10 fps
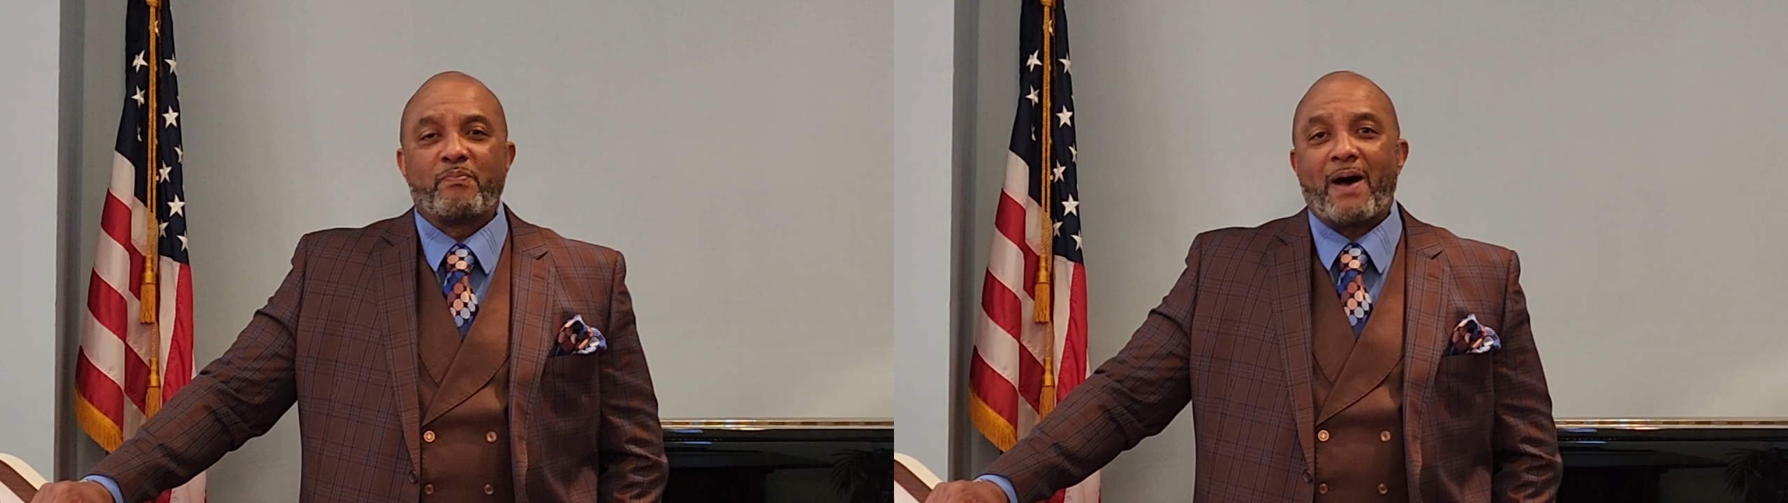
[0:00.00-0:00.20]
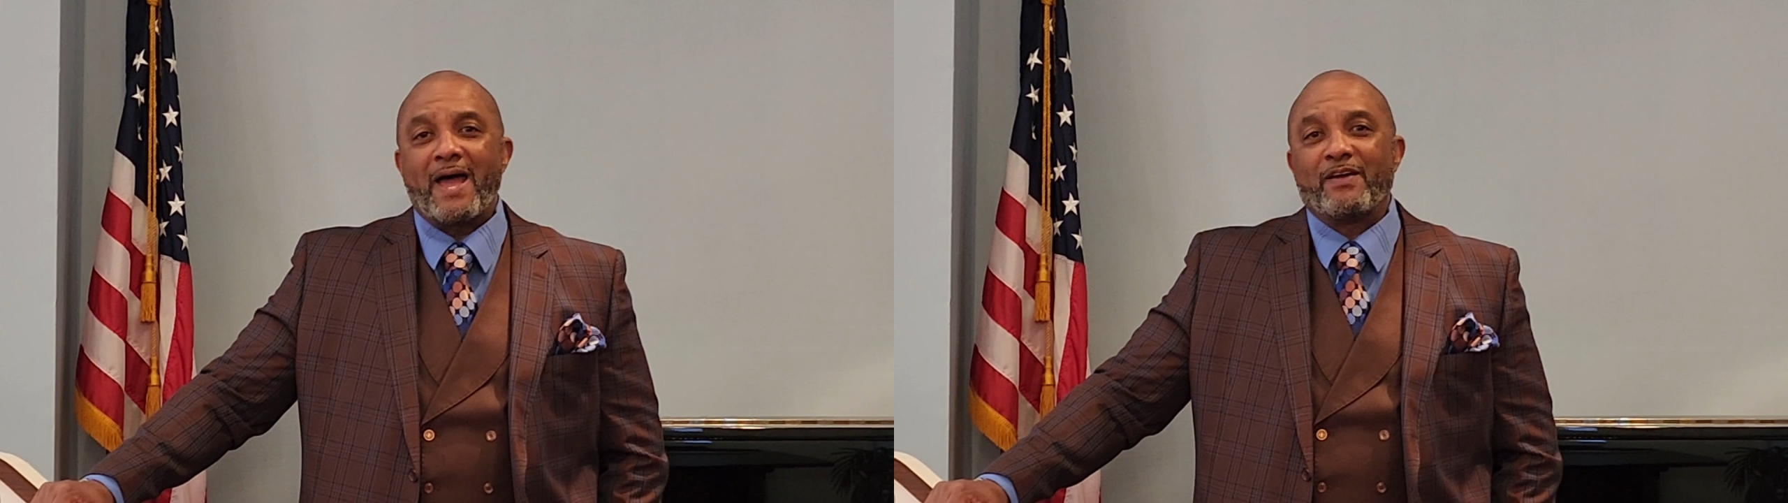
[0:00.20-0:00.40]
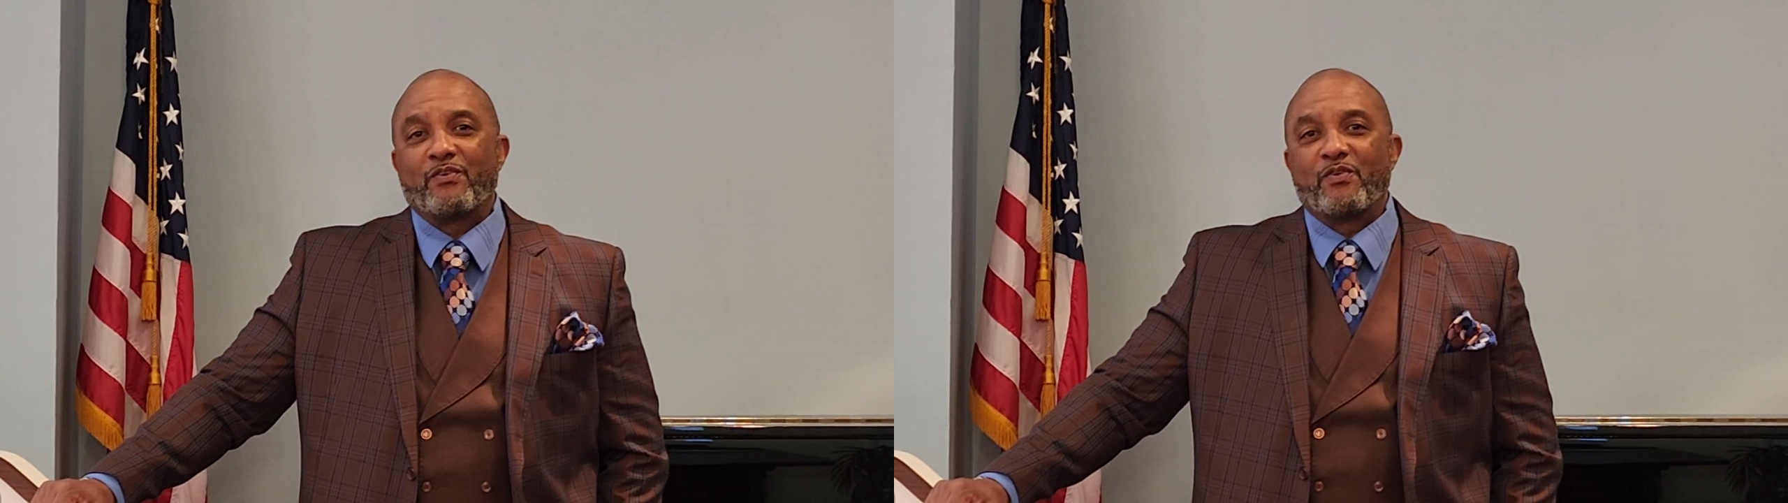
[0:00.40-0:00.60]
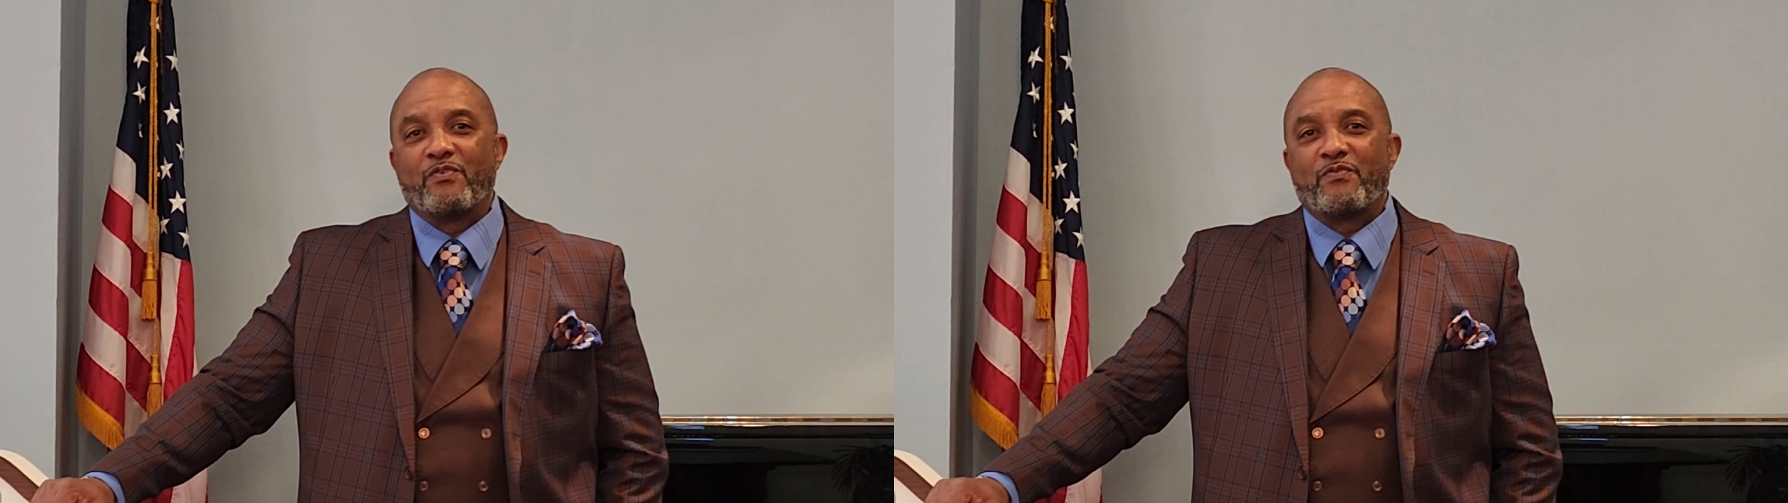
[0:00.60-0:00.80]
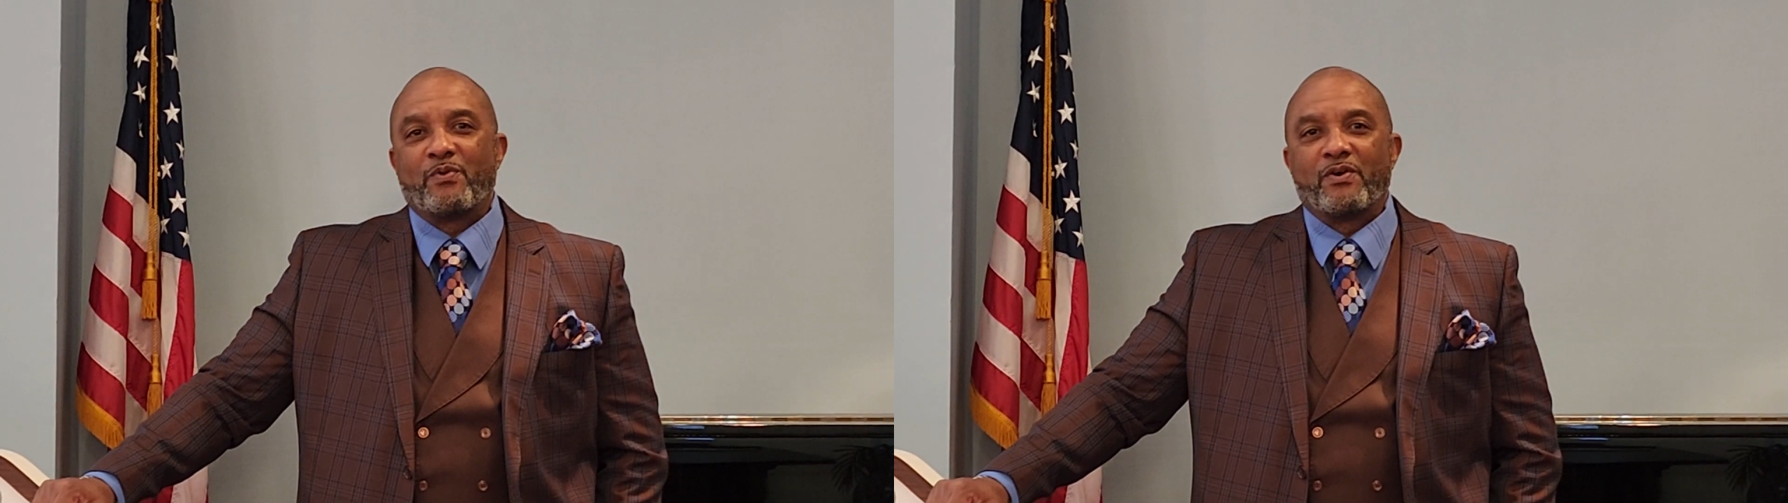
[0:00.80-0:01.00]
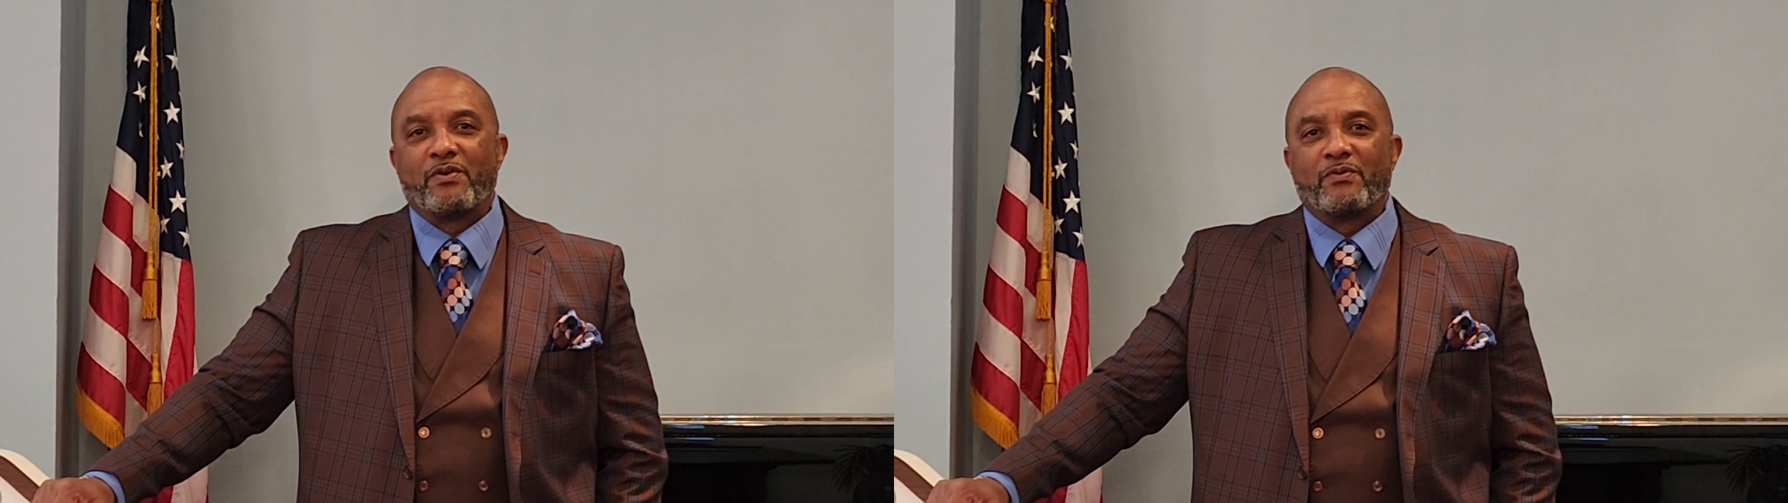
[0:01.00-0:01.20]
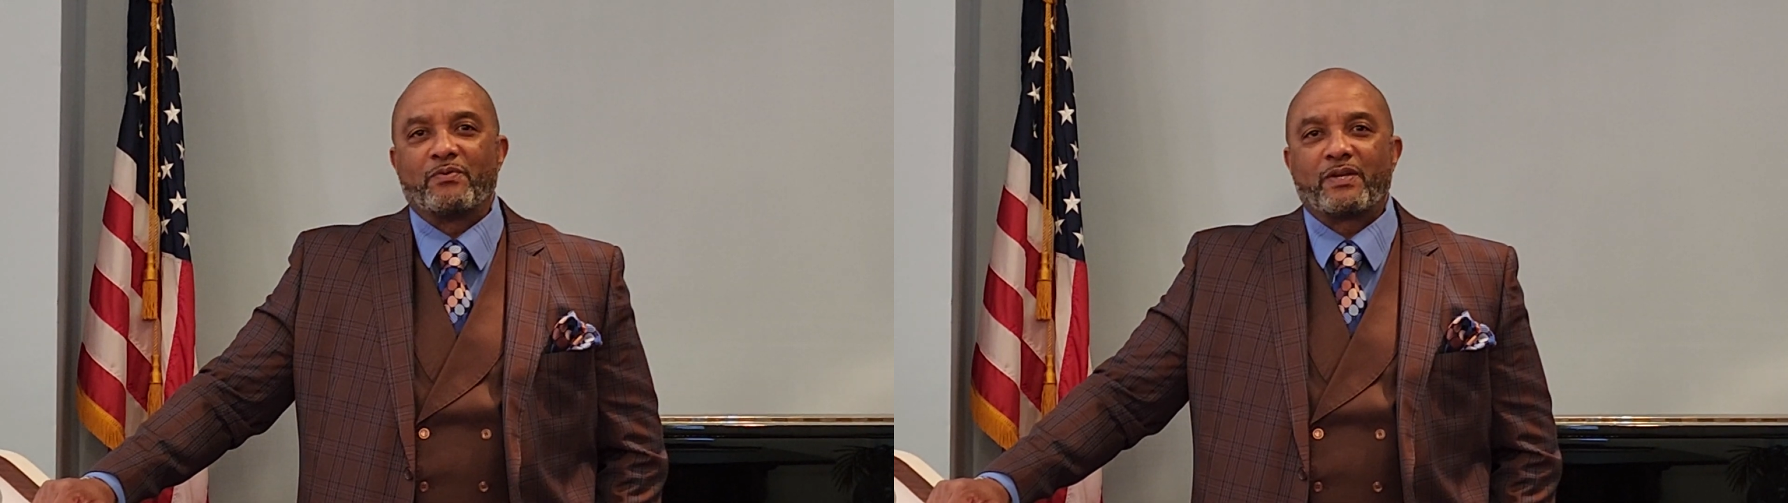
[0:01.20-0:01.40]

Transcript: Pine Grove Road,